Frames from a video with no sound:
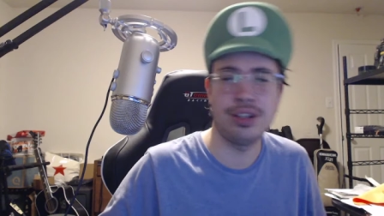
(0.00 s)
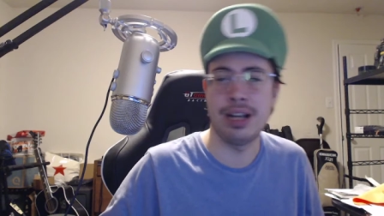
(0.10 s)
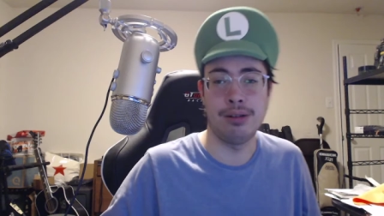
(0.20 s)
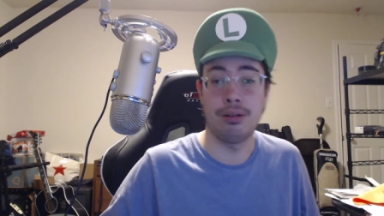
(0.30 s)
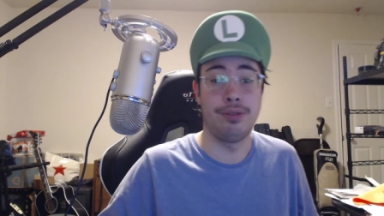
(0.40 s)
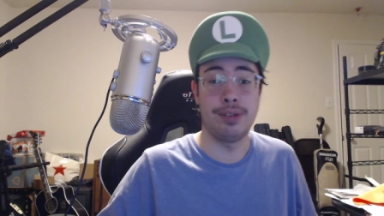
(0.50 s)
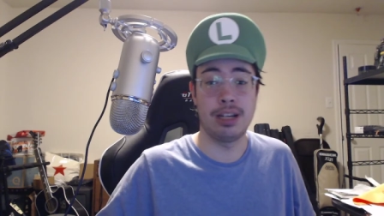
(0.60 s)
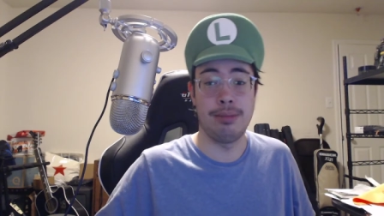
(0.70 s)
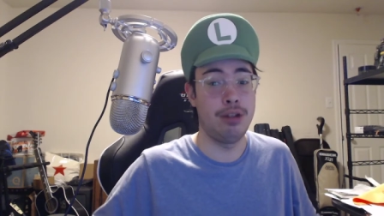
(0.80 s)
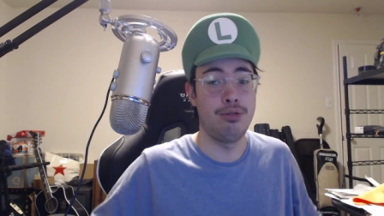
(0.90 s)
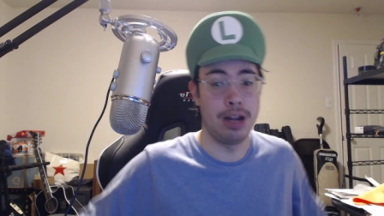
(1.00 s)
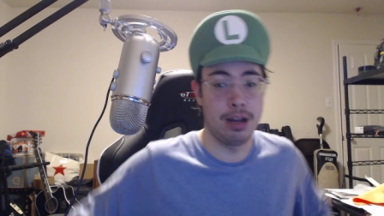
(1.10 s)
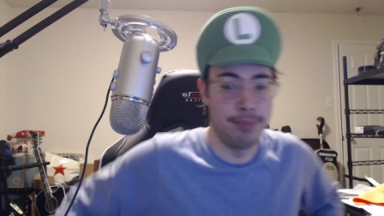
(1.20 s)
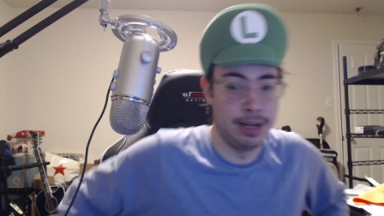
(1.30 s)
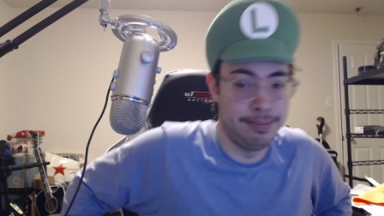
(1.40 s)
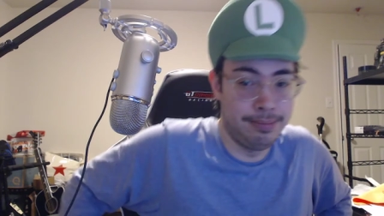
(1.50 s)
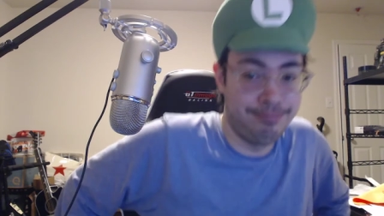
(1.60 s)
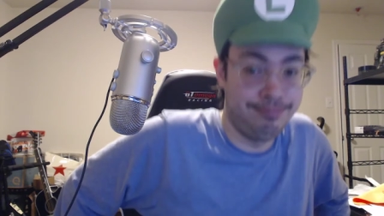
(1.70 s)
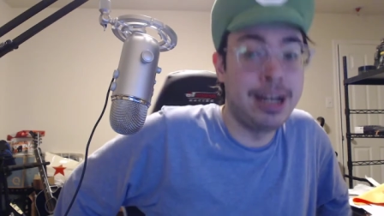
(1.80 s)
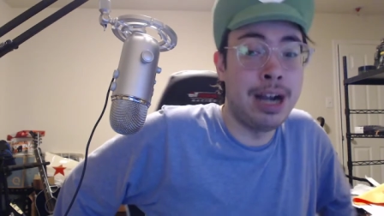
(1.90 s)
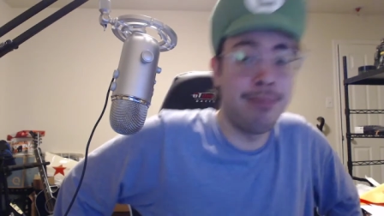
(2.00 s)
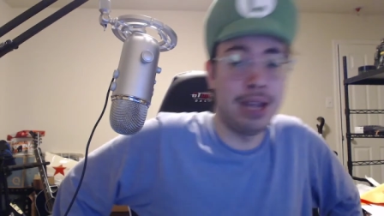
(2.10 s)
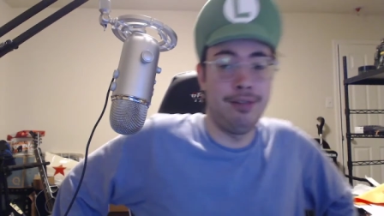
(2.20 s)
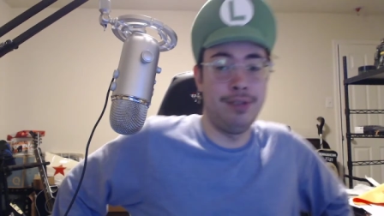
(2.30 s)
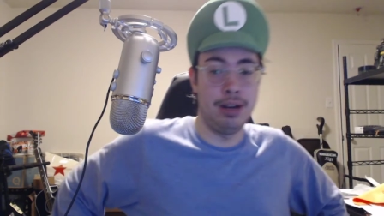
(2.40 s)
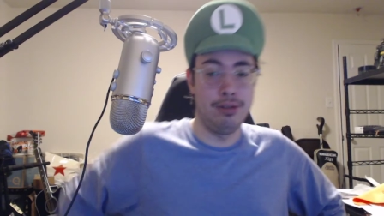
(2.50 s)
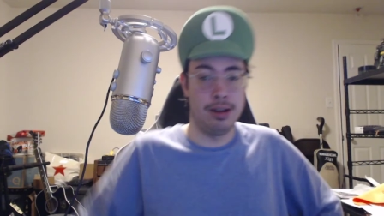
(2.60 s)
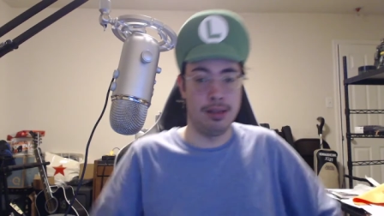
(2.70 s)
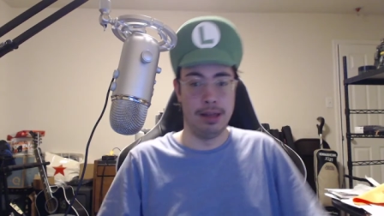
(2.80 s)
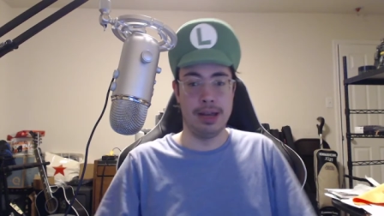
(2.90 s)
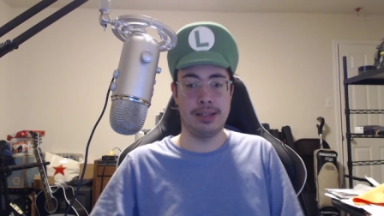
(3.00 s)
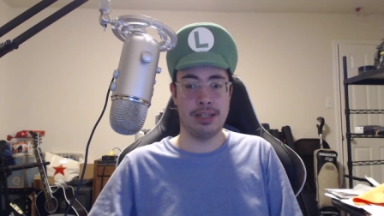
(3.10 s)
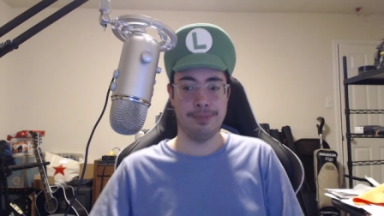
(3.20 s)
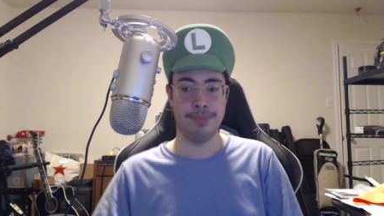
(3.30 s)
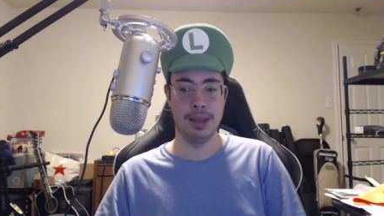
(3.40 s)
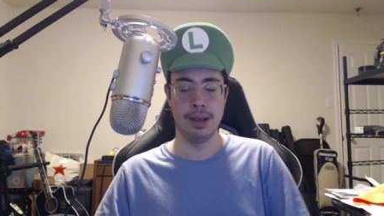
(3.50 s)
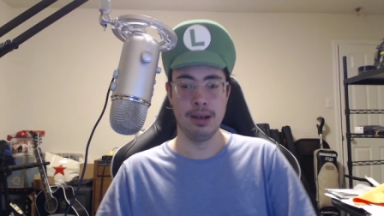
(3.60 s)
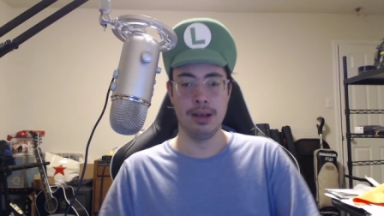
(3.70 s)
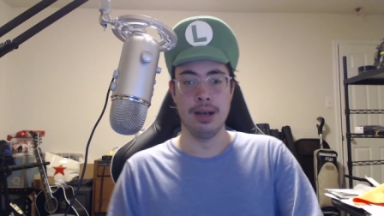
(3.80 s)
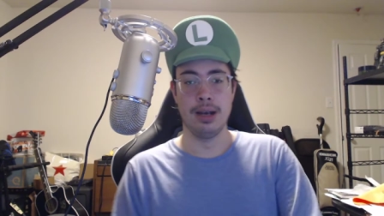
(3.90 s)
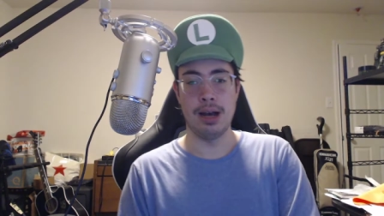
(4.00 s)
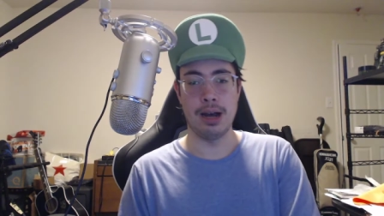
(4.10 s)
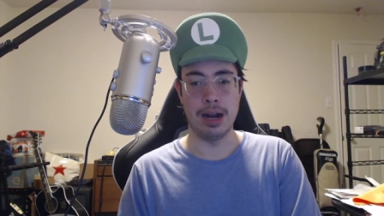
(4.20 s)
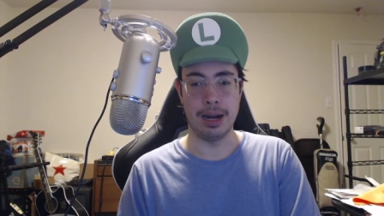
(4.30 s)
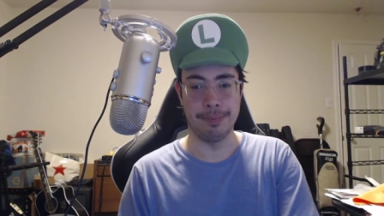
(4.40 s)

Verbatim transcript: I don't know if it's going to be quick, but an update video nonetheless. All right.